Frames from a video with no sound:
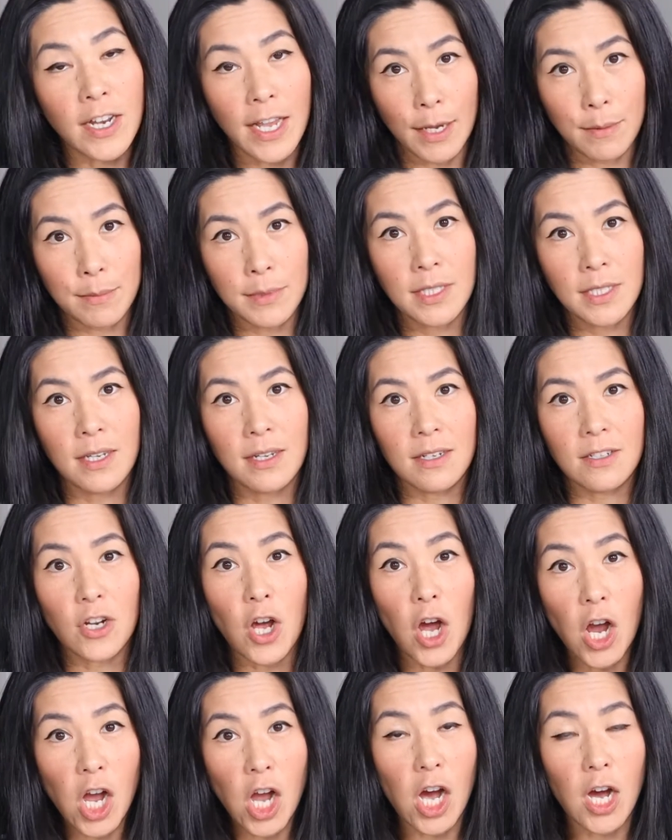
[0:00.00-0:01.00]

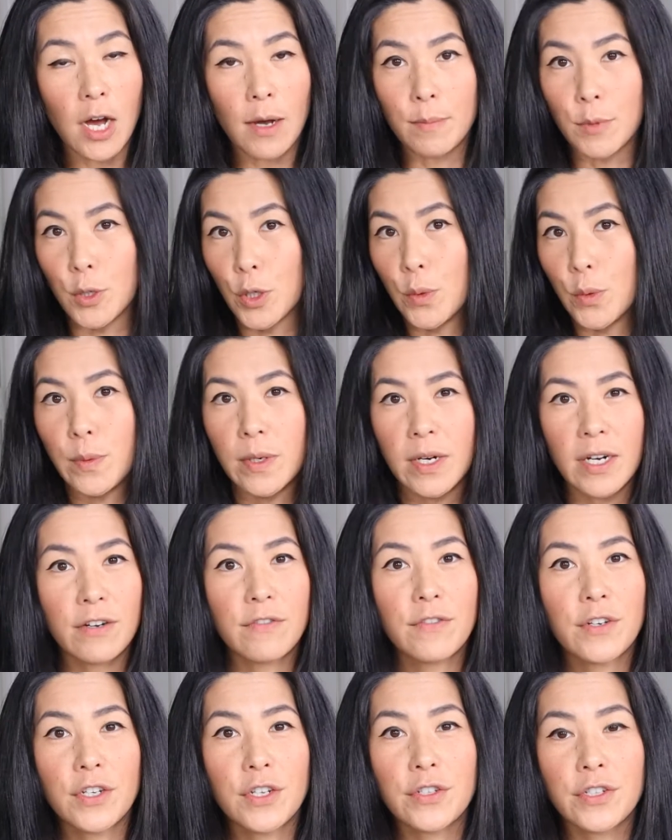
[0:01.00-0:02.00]
Amazon.com or
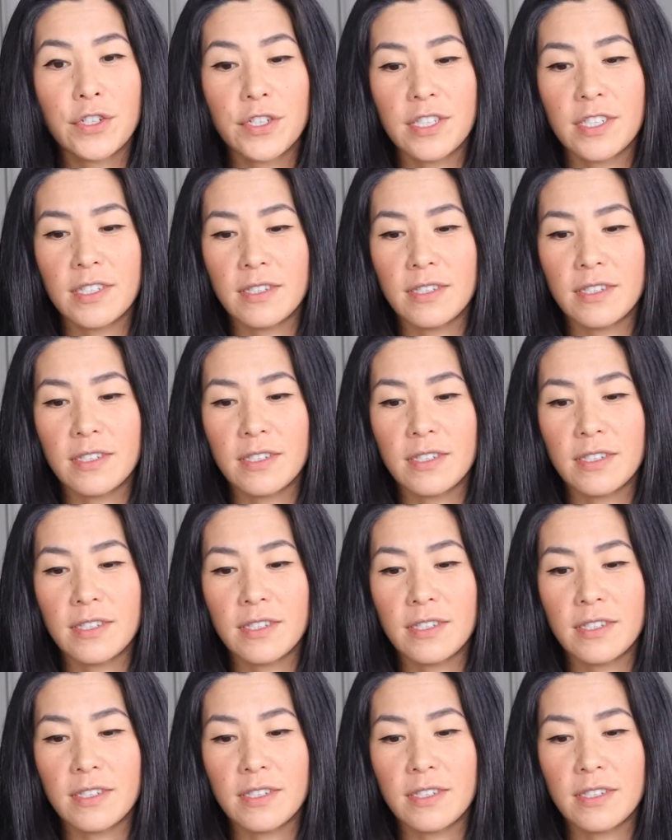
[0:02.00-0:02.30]
wherever you're